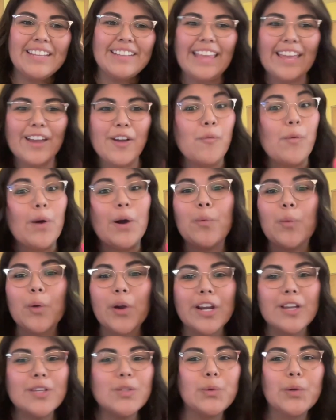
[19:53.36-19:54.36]
in like what
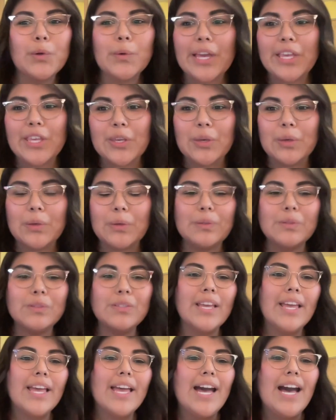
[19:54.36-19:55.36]
works, what do I use?
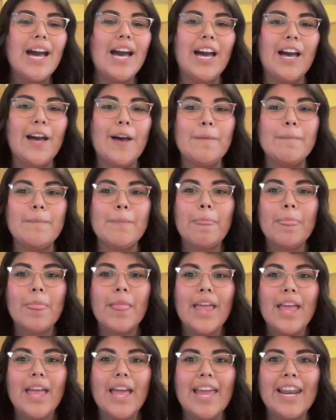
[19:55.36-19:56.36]
And
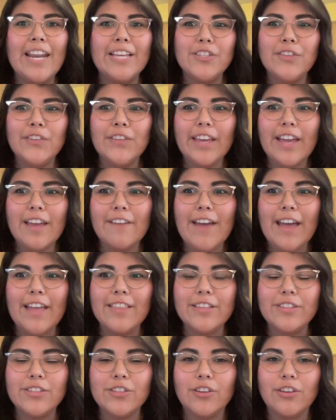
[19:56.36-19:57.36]
I just feel like I've had
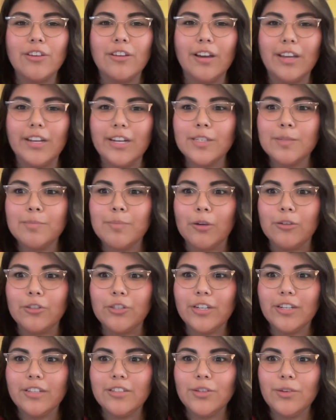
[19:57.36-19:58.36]
this good
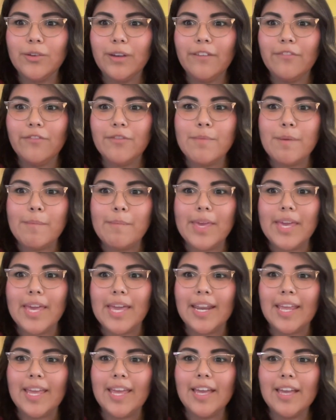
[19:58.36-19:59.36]
exposure to it from the
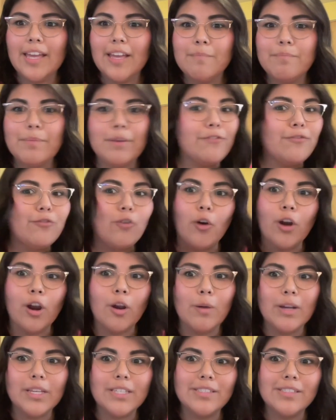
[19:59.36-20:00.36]
beginning before it
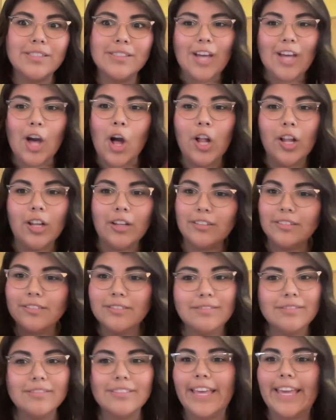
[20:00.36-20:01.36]
was
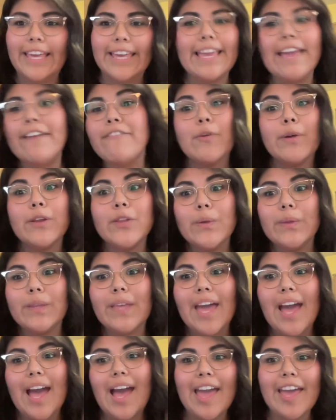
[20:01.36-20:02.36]
all like everyone use
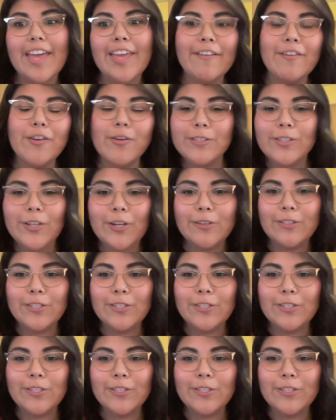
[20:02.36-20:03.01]
AI, everyone start